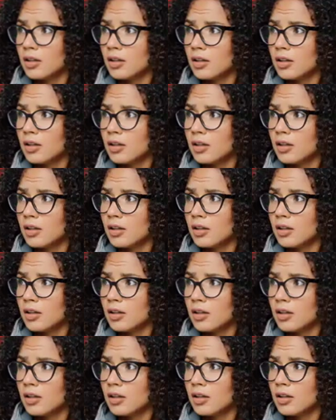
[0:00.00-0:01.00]

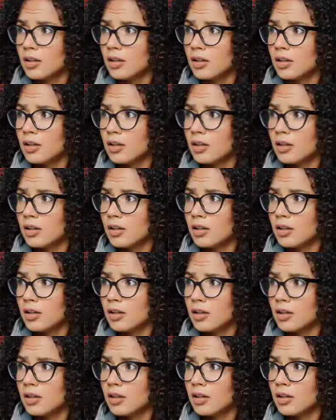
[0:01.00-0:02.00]

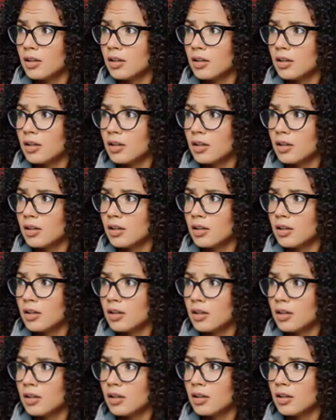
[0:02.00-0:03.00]

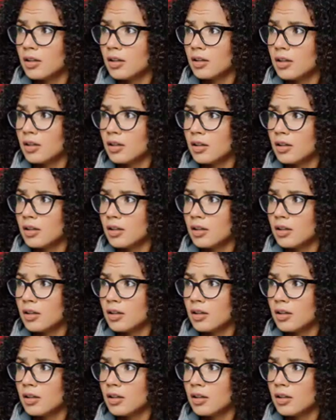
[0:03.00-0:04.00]

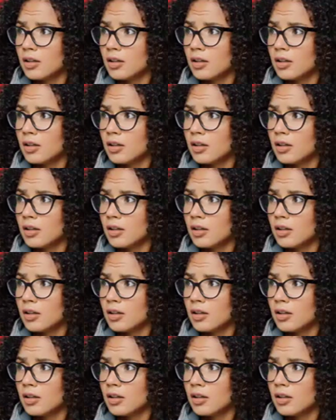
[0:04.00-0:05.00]

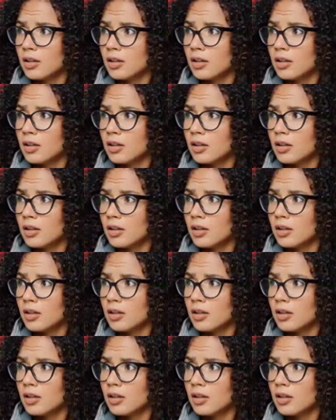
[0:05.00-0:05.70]
This person isn't speaking.